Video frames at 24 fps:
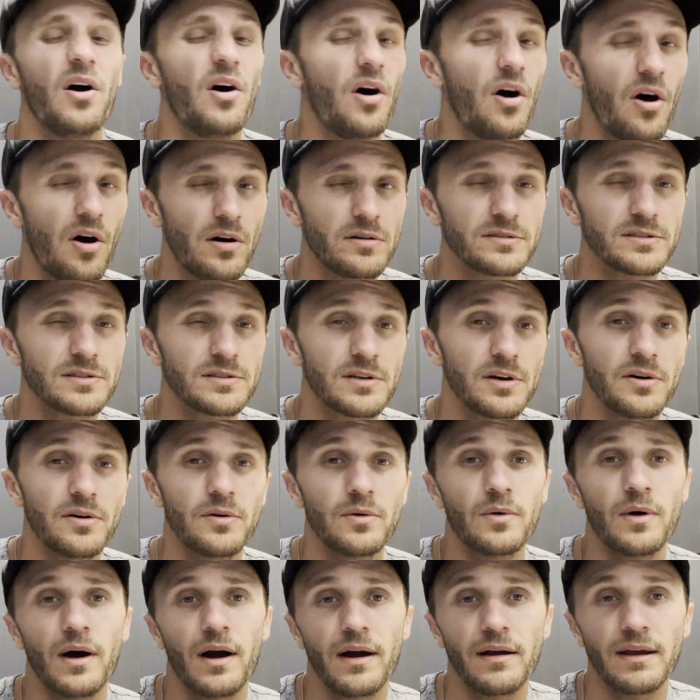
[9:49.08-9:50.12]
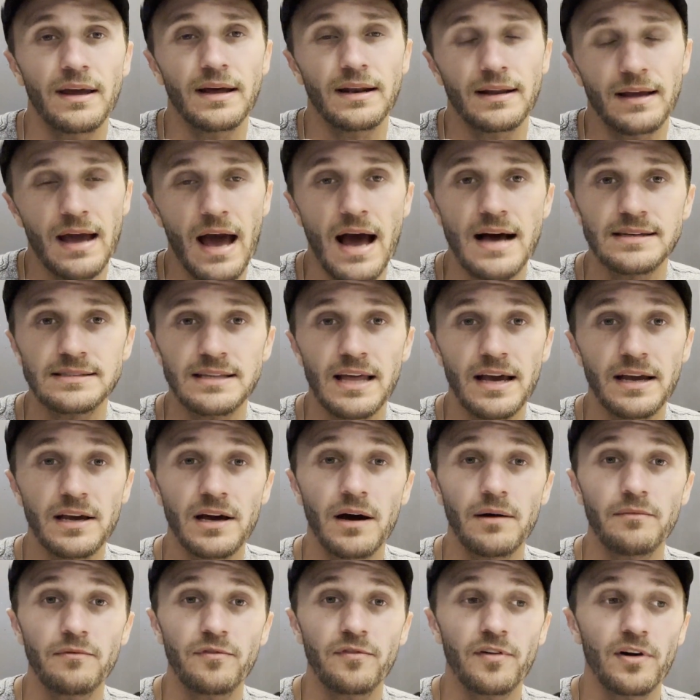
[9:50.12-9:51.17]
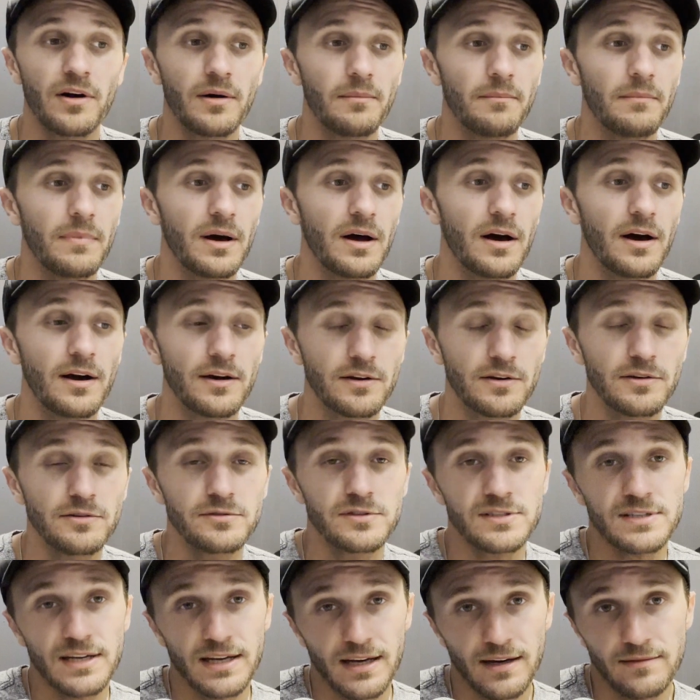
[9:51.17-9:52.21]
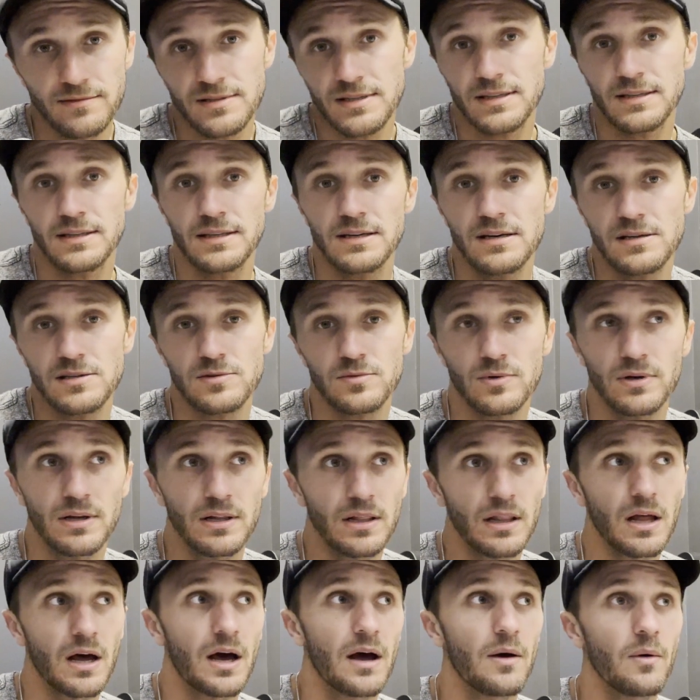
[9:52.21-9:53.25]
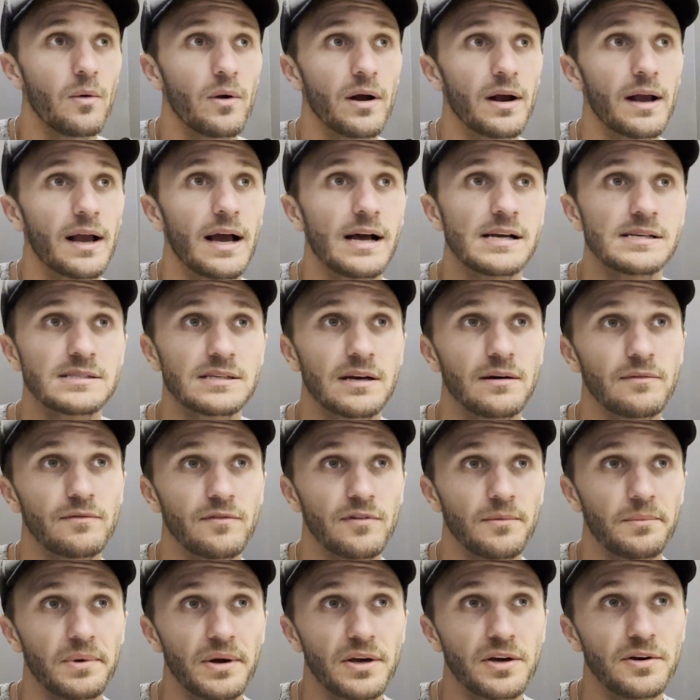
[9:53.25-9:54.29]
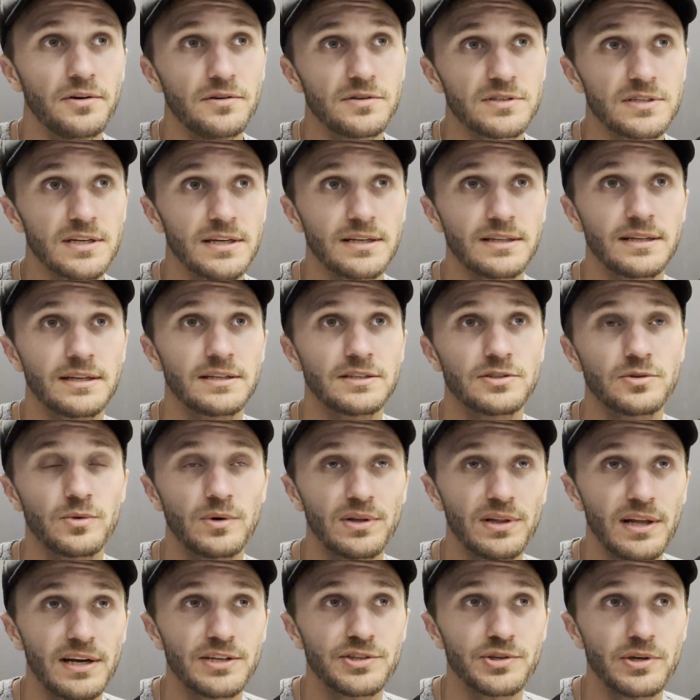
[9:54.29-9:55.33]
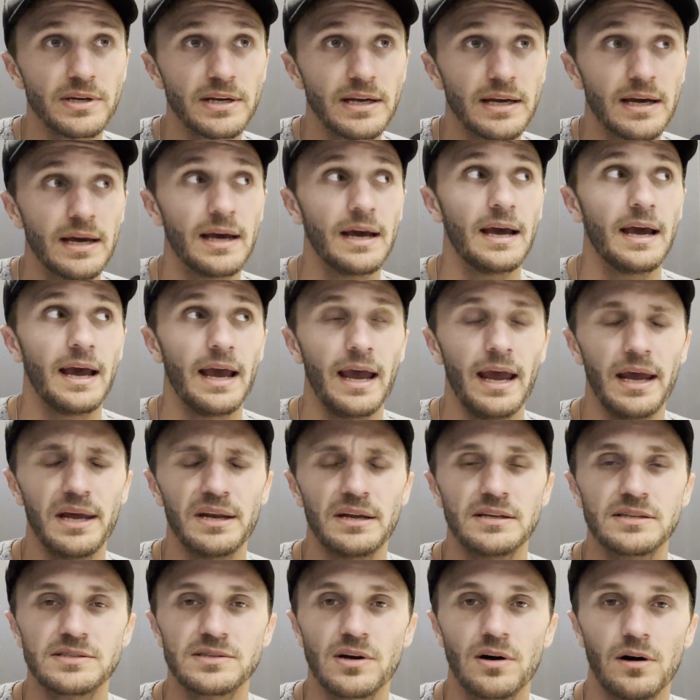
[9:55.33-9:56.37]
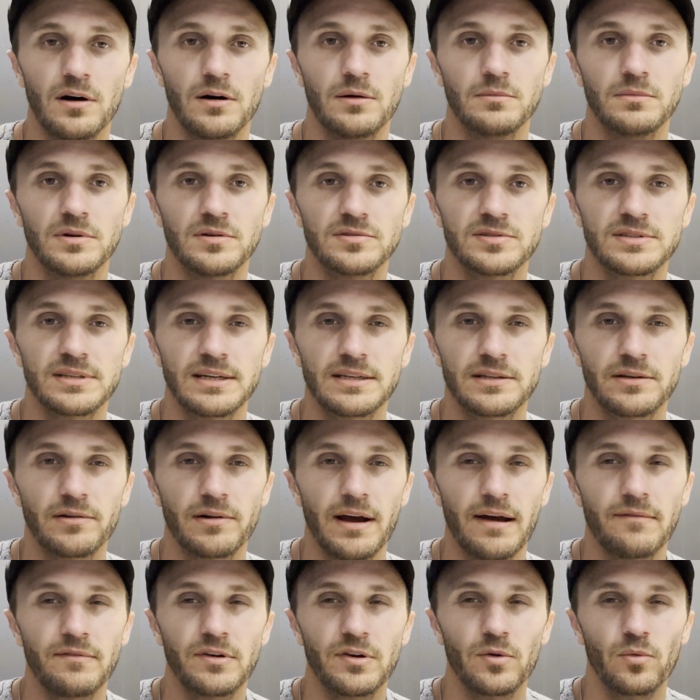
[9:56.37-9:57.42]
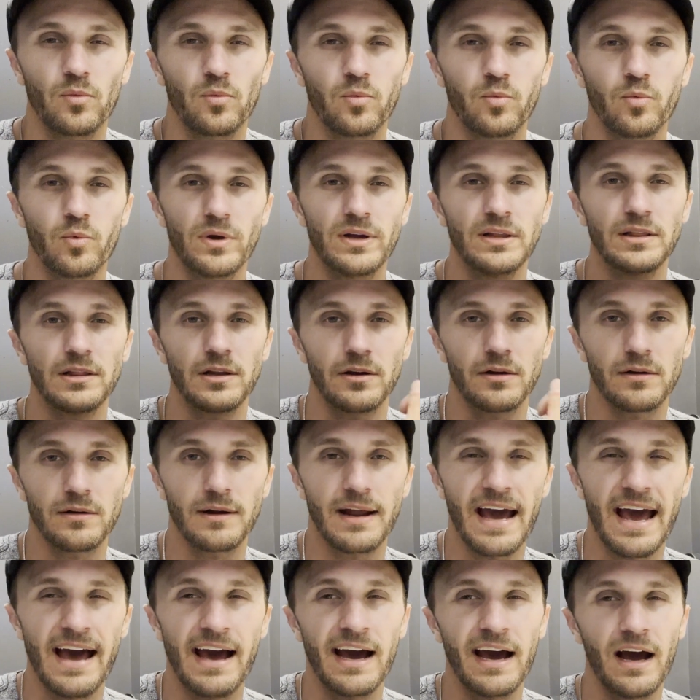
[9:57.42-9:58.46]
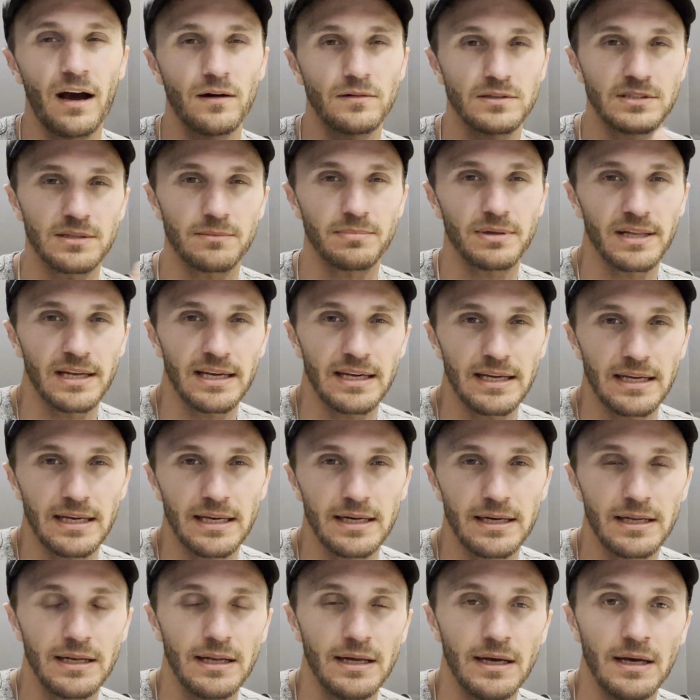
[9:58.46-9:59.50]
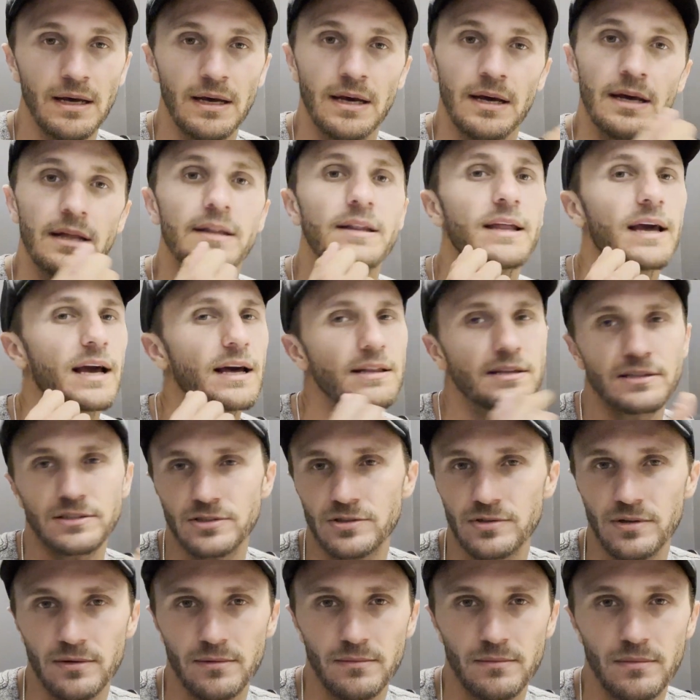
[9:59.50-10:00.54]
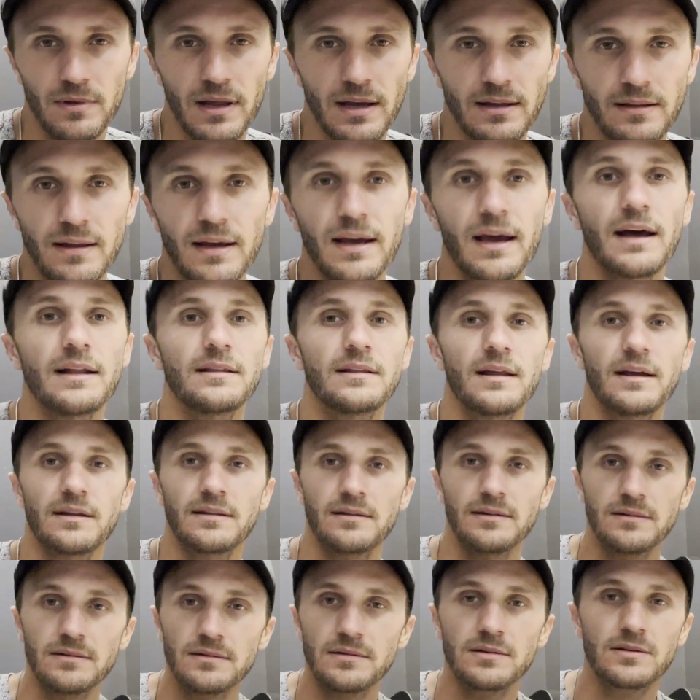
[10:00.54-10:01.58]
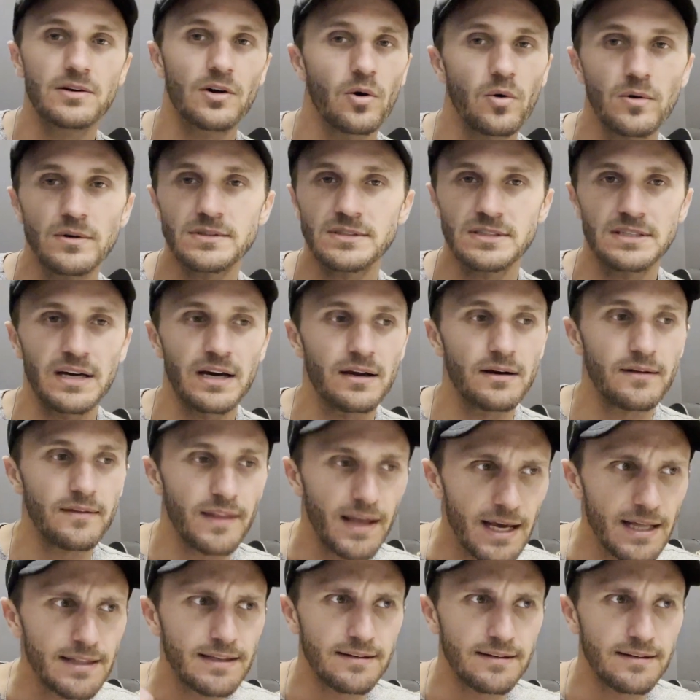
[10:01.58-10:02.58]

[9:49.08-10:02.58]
Also, I get guys that come from acoustic. I've seen this one a lot, where guys come from acoustic then to electric, and it's almost like they're having to relearn how to play again. They got the strum, they got the chords down and they got the